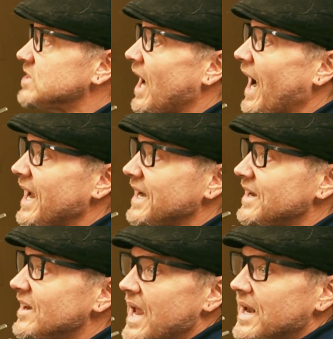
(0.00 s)
height
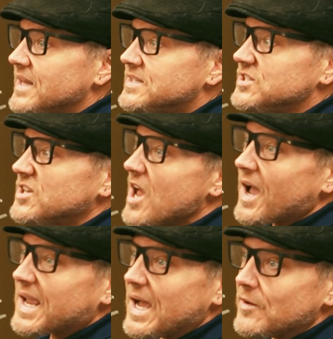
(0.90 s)
and its
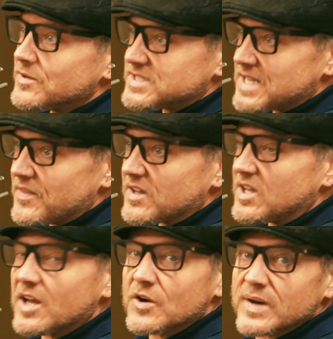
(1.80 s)
knockouts and the
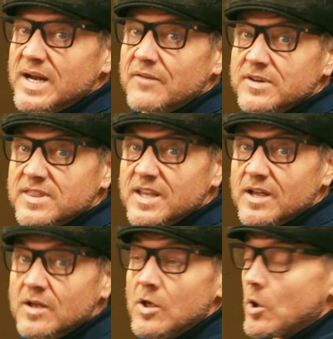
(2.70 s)
gutter and everything